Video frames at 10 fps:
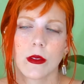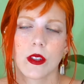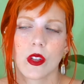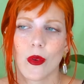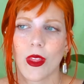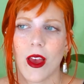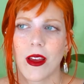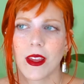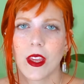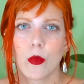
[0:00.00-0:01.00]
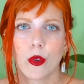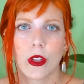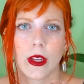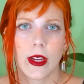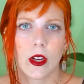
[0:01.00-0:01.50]
so that he
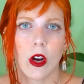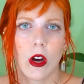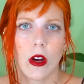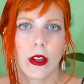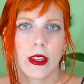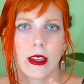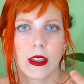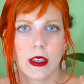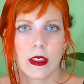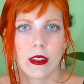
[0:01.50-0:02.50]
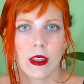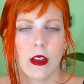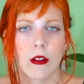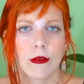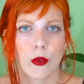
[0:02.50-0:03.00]
wouldn't get caught in his
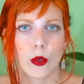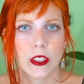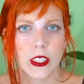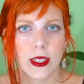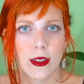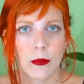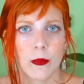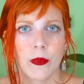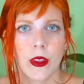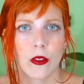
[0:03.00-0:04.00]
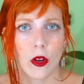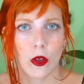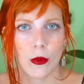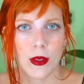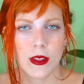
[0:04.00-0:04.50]
forging
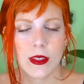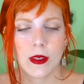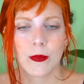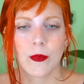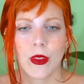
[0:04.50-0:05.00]
documents.